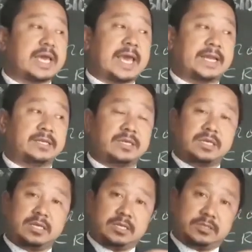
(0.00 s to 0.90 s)
and
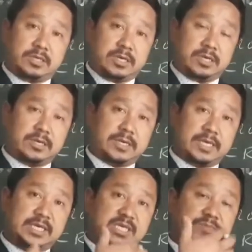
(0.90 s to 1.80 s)
the
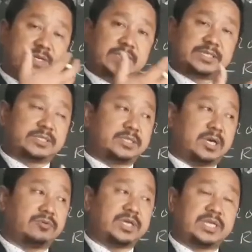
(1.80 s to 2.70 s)
activities
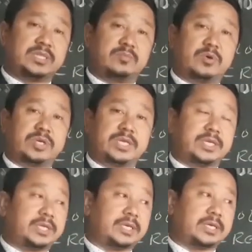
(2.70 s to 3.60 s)
now there in the
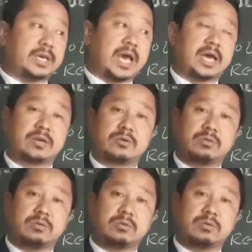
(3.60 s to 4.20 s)
body are